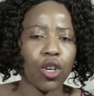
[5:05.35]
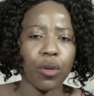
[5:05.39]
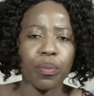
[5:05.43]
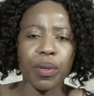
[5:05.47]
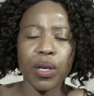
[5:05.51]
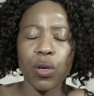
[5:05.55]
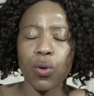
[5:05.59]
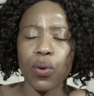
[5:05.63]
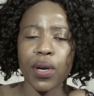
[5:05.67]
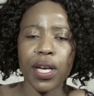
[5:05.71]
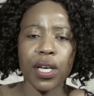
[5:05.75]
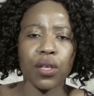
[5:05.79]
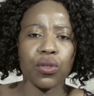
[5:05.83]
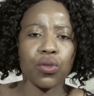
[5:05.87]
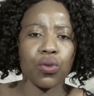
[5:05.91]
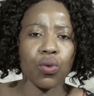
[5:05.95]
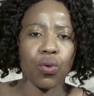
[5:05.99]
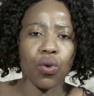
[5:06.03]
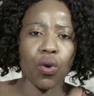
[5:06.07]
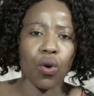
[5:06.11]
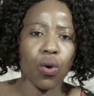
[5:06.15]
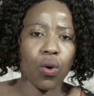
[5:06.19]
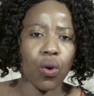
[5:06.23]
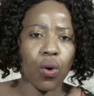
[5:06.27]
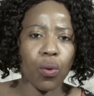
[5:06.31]
Don't be quick
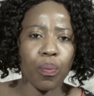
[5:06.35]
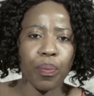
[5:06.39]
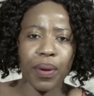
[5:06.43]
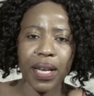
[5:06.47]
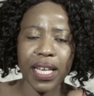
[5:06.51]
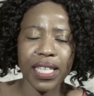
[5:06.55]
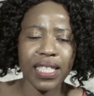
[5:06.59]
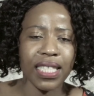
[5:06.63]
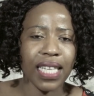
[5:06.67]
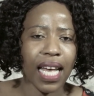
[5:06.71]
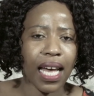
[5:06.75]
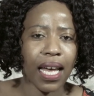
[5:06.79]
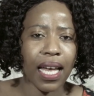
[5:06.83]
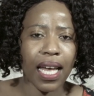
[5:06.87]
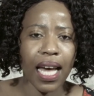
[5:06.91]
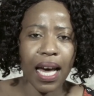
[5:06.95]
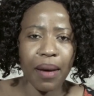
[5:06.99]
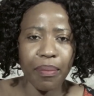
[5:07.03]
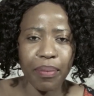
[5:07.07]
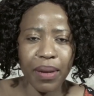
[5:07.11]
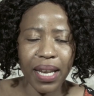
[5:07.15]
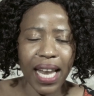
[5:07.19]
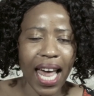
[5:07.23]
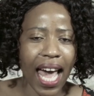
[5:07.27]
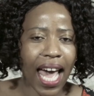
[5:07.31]
to go press
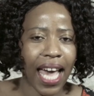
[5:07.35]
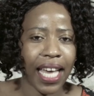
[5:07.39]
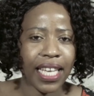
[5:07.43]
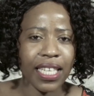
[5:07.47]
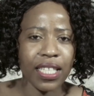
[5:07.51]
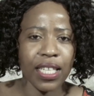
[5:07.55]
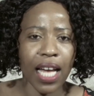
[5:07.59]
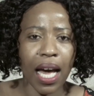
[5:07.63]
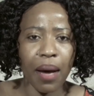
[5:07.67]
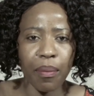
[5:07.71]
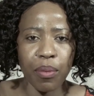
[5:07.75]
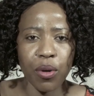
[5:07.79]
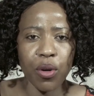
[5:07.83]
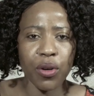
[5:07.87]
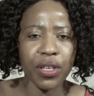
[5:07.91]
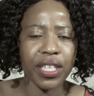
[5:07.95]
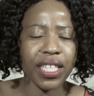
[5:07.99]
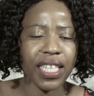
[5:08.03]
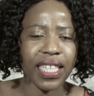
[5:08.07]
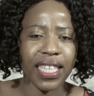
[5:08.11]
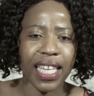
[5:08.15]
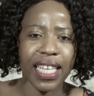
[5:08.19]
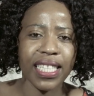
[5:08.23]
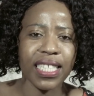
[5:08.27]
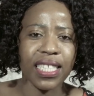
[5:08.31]
apply
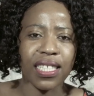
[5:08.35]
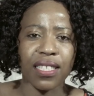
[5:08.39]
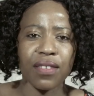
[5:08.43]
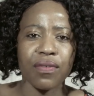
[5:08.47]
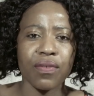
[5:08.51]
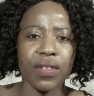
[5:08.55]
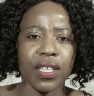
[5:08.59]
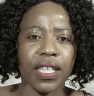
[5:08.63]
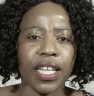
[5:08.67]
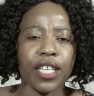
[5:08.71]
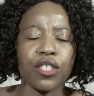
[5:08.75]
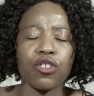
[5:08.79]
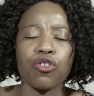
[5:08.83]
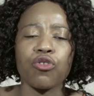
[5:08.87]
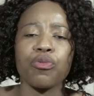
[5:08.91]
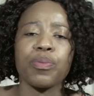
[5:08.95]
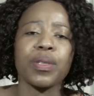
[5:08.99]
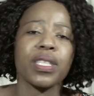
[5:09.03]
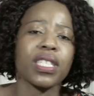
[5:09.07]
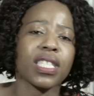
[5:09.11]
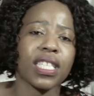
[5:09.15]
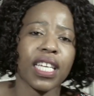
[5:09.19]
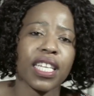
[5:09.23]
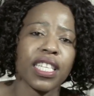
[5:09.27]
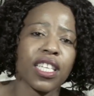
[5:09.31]
uploading that CV that you've
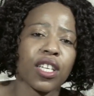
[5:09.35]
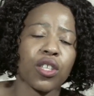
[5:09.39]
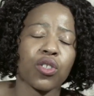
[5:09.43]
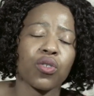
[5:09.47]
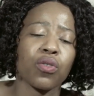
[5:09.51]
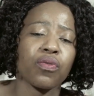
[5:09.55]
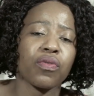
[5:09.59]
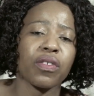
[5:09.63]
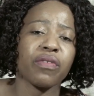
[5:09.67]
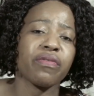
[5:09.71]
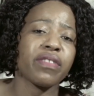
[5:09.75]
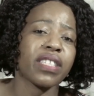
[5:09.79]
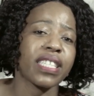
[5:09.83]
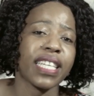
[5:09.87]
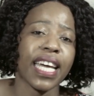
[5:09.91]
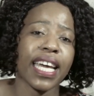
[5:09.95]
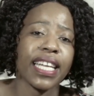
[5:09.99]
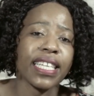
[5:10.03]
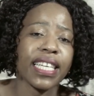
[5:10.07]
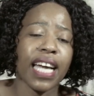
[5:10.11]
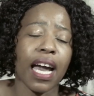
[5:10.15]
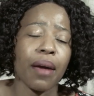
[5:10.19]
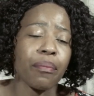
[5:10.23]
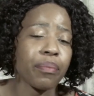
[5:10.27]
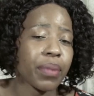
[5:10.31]
been sending to
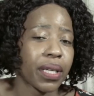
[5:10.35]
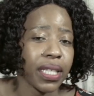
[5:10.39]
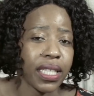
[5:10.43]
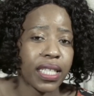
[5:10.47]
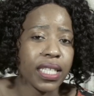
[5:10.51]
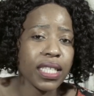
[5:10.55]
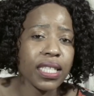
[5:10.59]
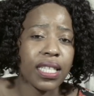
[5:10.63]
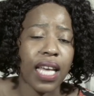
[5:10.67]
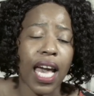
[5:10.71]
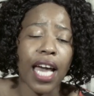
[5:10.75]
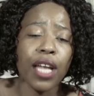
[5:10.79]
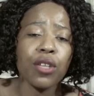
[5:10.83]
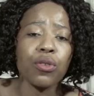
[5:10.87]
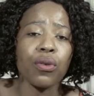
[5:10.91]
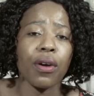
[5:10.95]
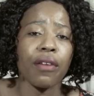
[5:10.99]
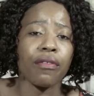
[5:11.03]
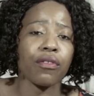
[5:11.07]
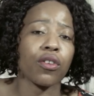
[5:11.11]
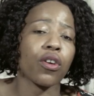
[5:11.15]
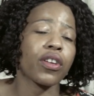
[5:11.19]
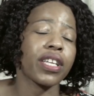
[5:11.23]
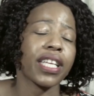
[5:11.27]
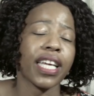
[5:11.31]
59 companies and you
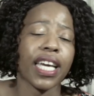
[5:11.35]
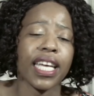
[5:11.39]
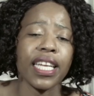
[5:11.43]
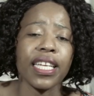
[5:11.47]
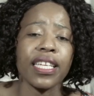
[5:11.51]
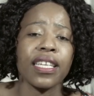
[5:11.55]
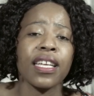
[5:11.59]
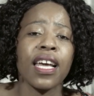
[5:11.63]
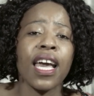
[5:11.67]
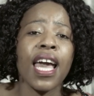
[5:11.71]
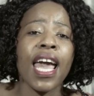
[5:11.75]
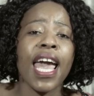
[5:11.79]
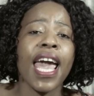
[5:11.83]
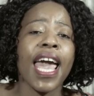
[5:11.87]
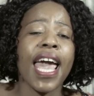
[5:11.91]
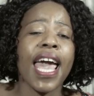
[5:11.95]
have not gotten